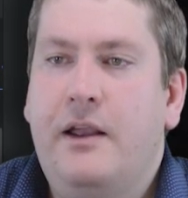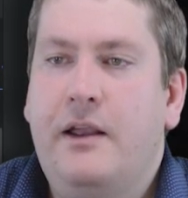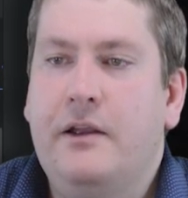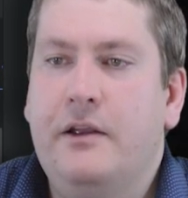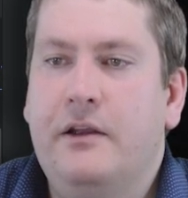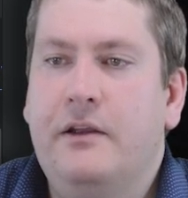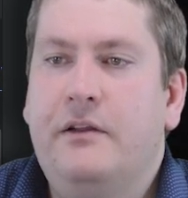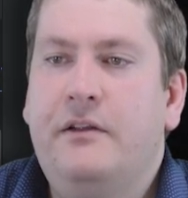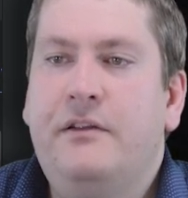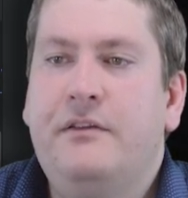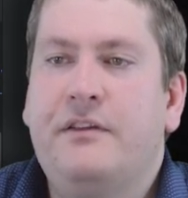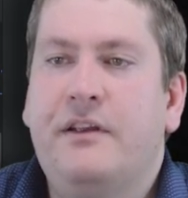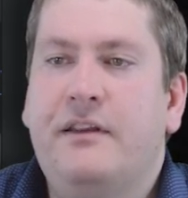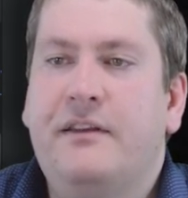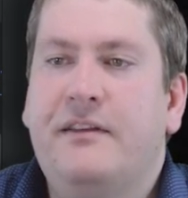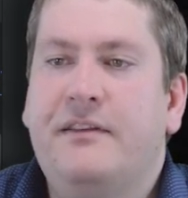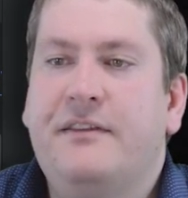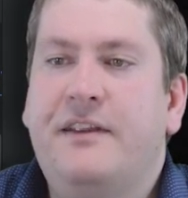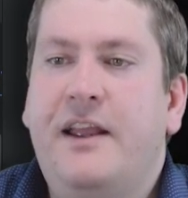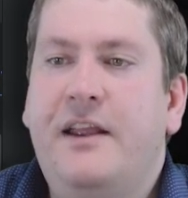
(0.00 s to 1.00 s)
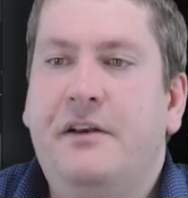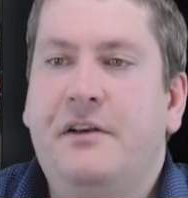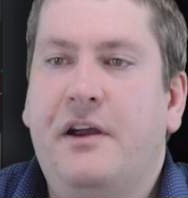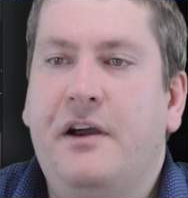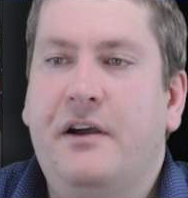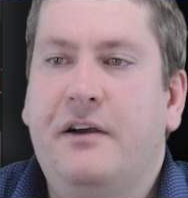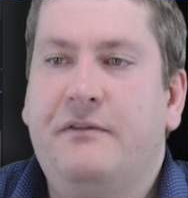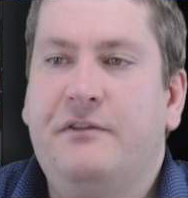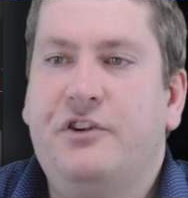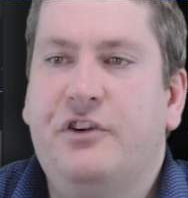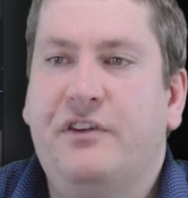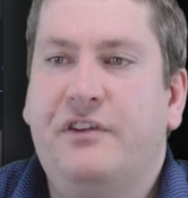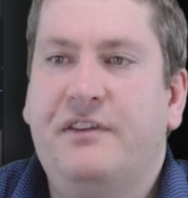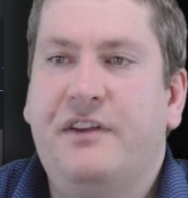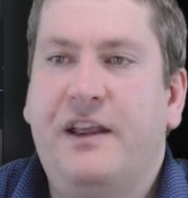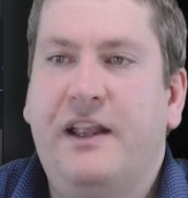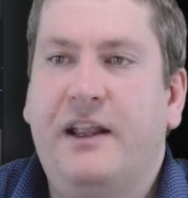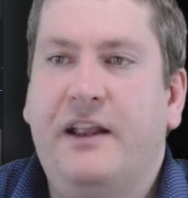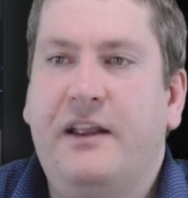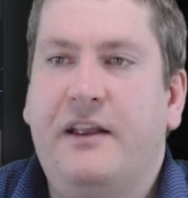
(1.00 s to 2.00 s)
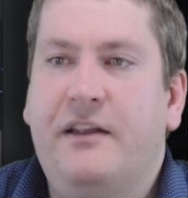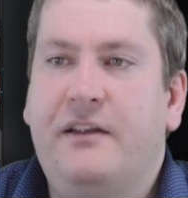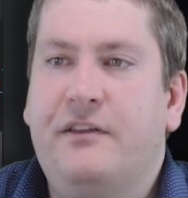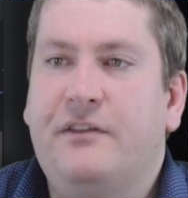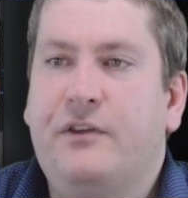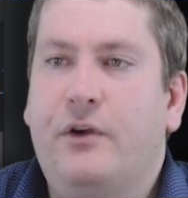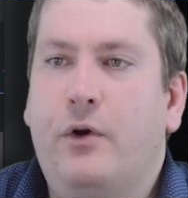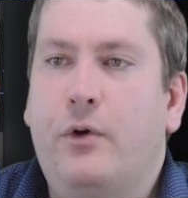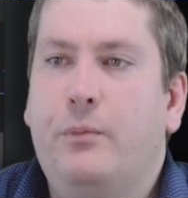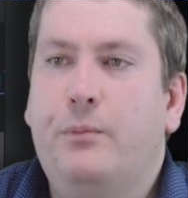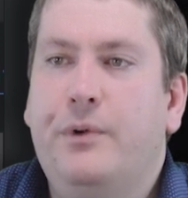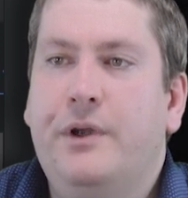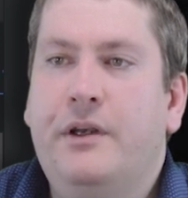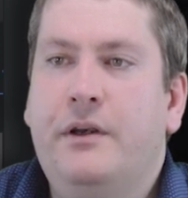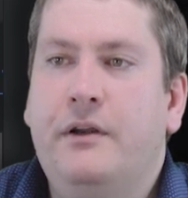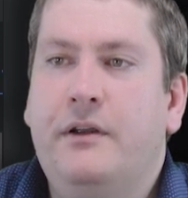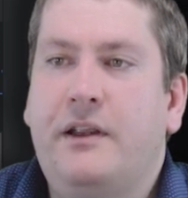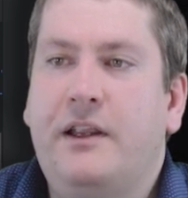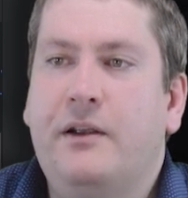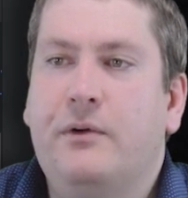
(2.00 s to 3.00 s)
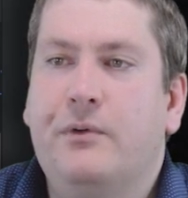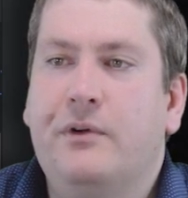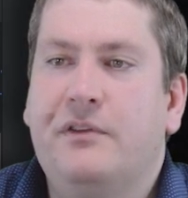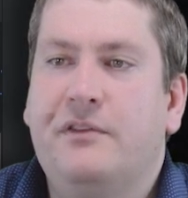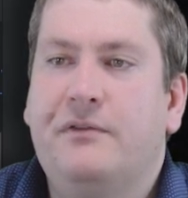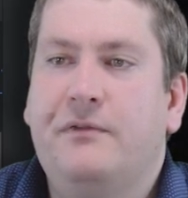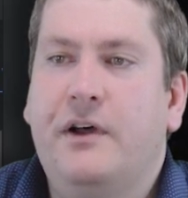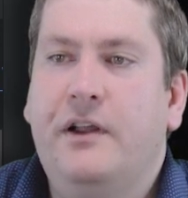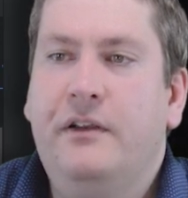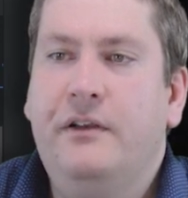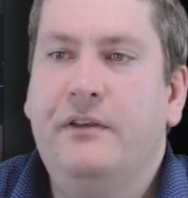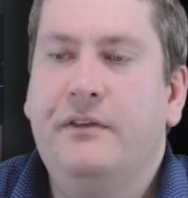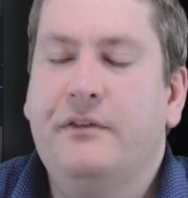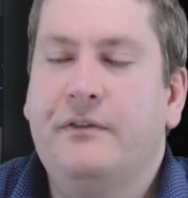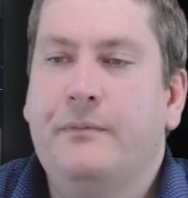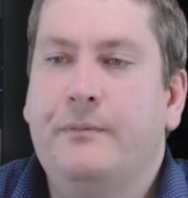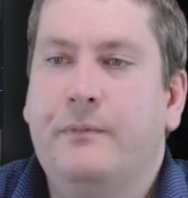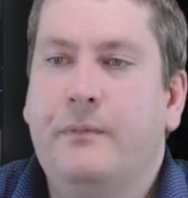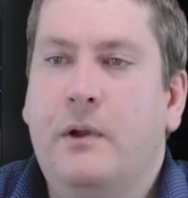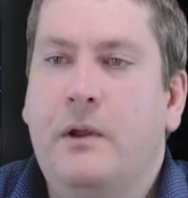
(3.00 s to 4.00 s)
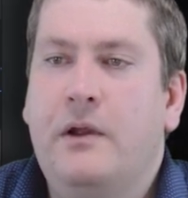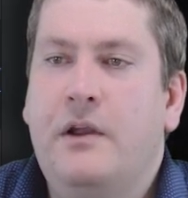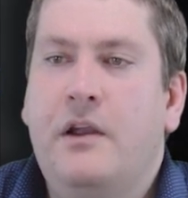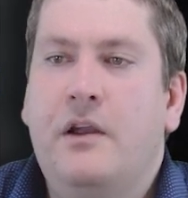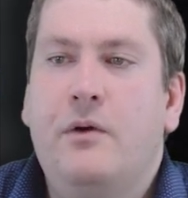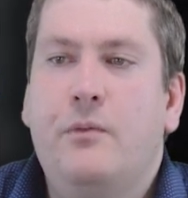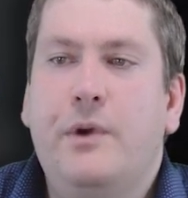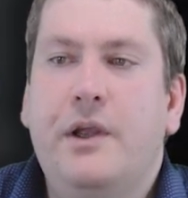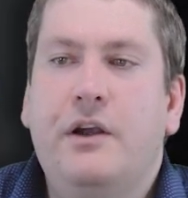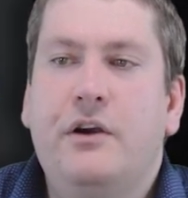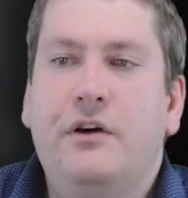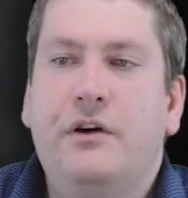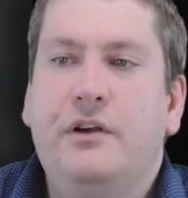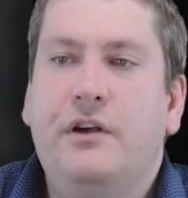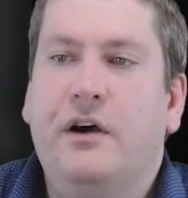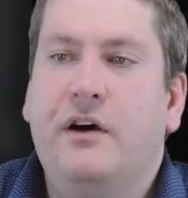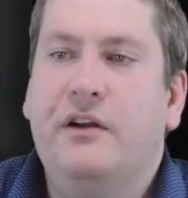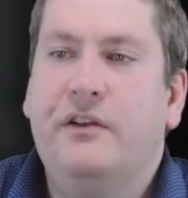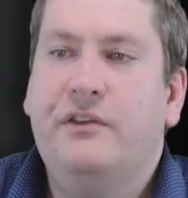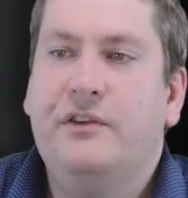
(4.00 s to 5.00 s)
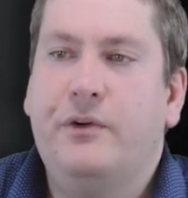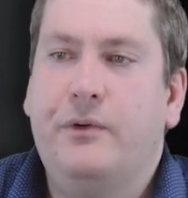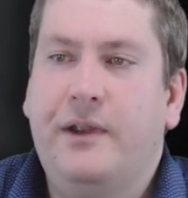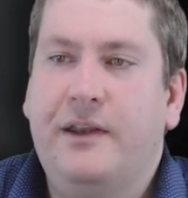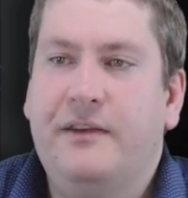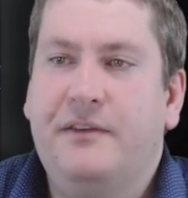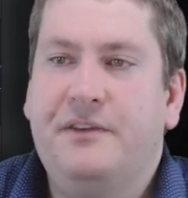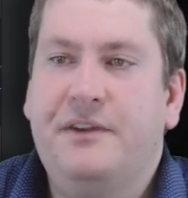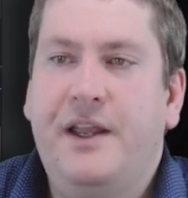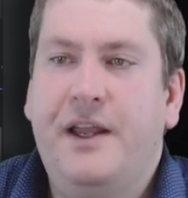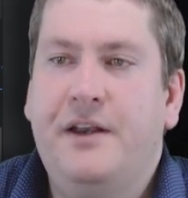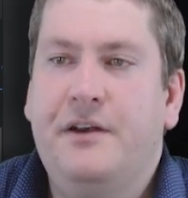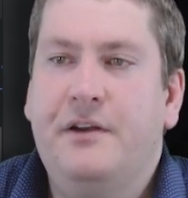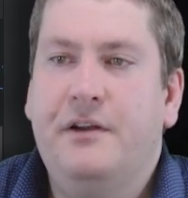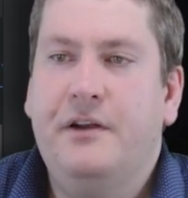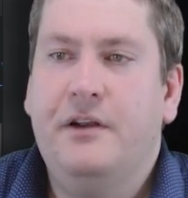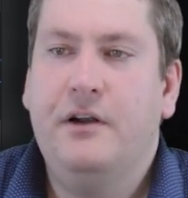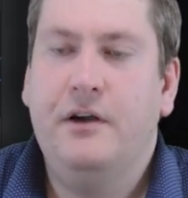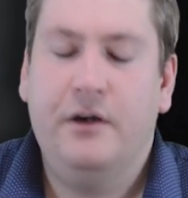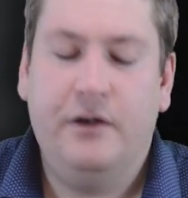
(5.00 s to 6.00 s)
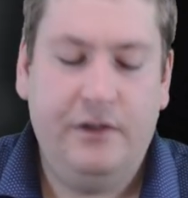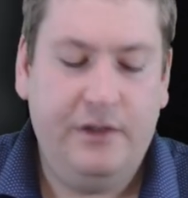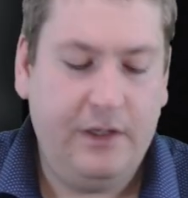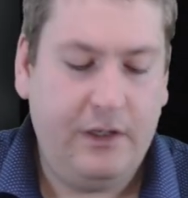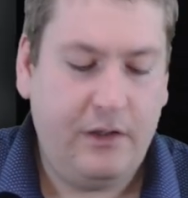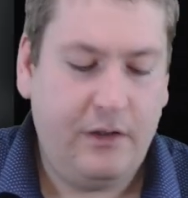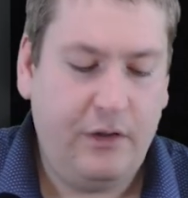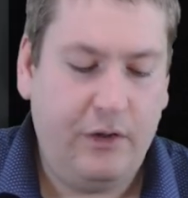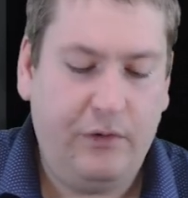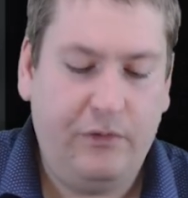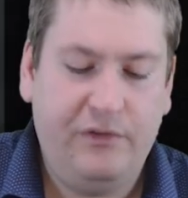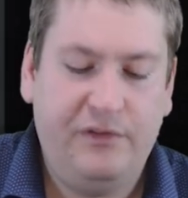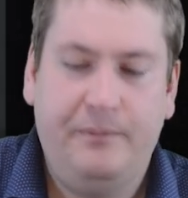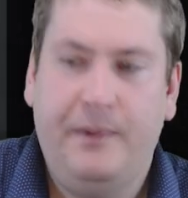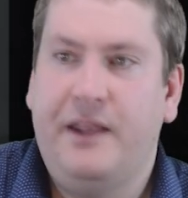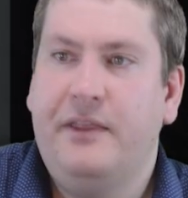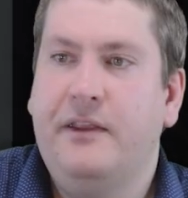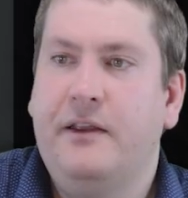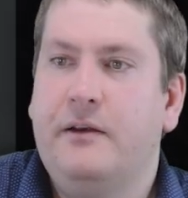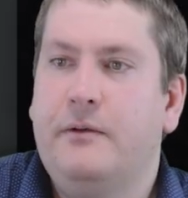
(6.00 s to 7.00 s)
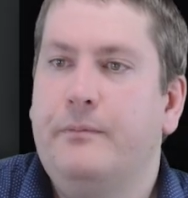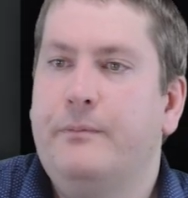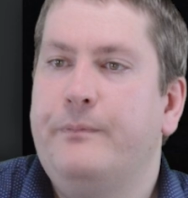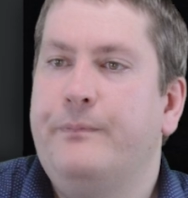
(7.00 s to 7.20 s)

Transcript: is, instead of just saying is open equals false, we could also instead call the close method.